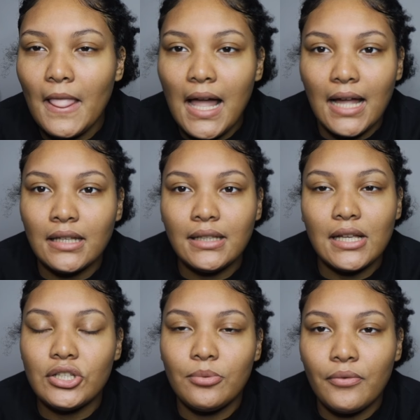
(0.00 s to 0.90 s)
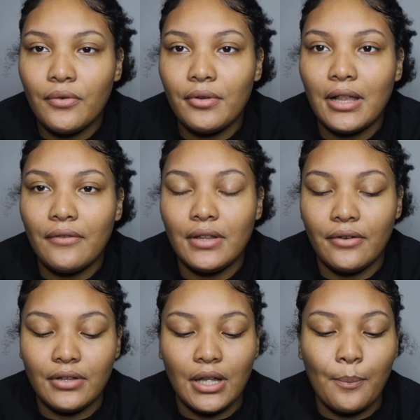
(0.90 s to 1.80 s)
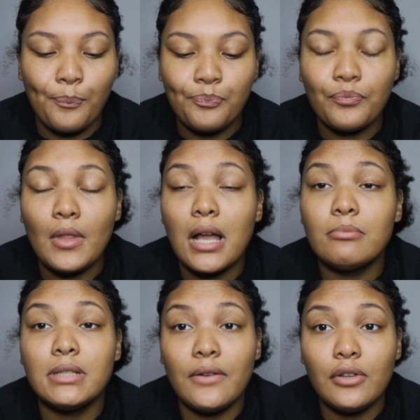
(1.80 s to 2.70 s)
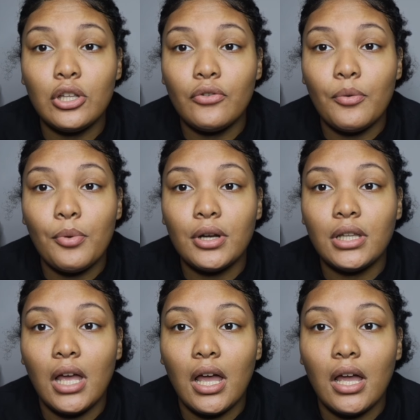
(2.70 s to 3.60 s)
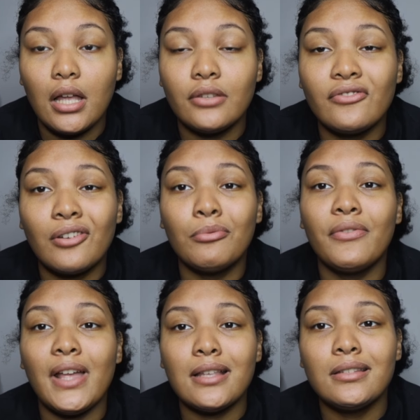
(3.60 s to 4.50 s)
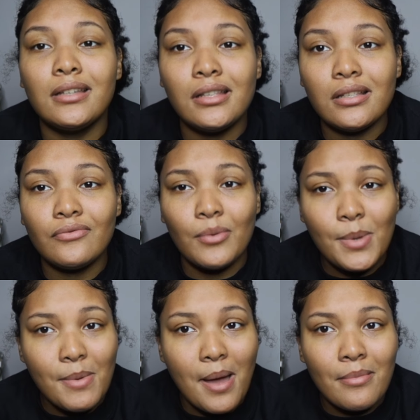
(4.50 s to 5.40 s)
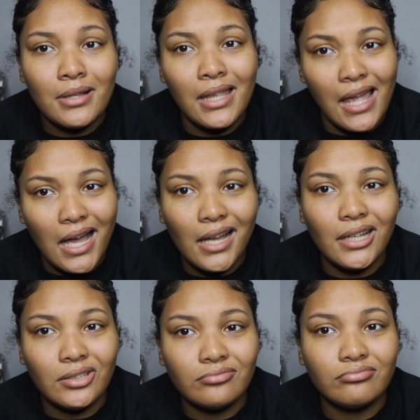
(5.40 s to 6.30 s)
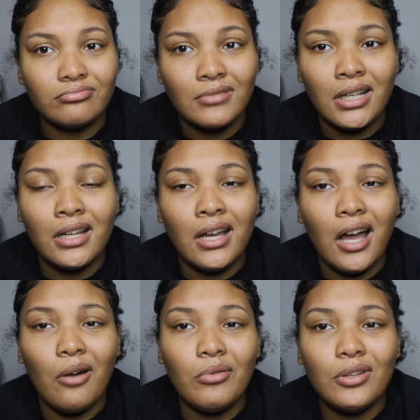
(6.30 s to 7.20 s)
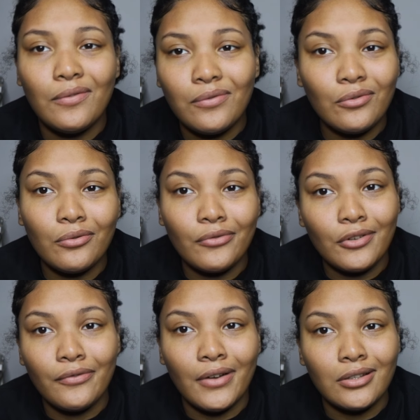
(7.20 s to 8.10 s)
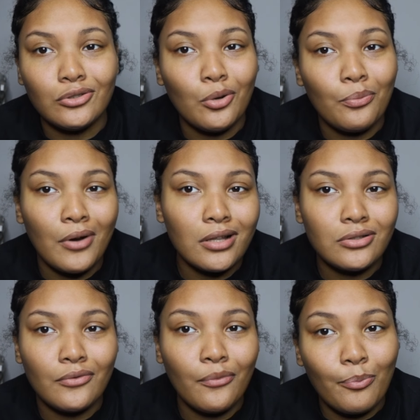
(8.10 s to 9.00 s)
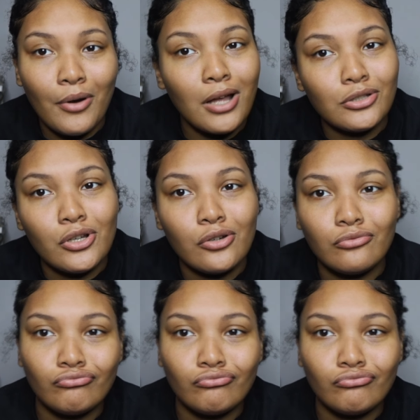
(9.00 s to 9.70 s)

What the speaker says: I looked that shit before we left and everything. Definitely gonna report that. And CRUMBL, if y'all seen this, bring me my money. I want a full refund, no pronto.